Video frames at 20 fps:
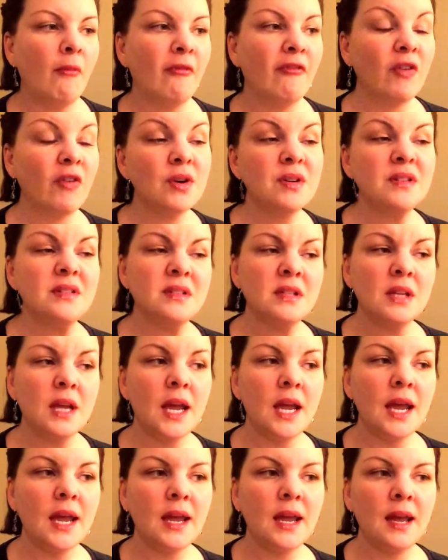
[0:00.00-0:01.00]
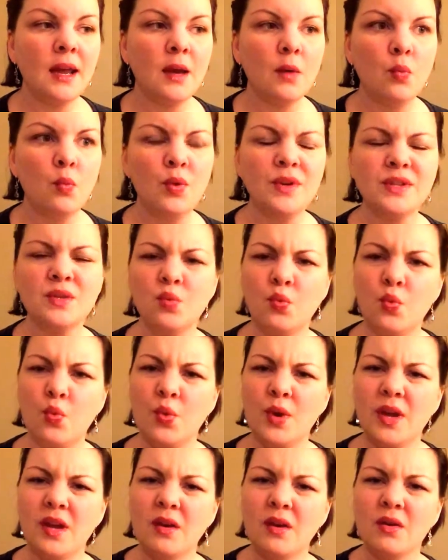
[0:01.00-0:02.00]
First, it was
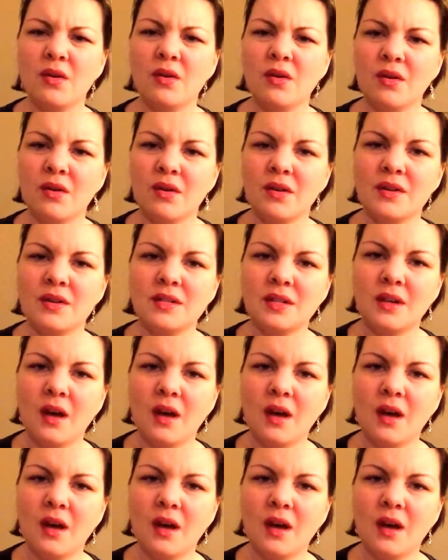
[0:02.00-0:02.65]
weird,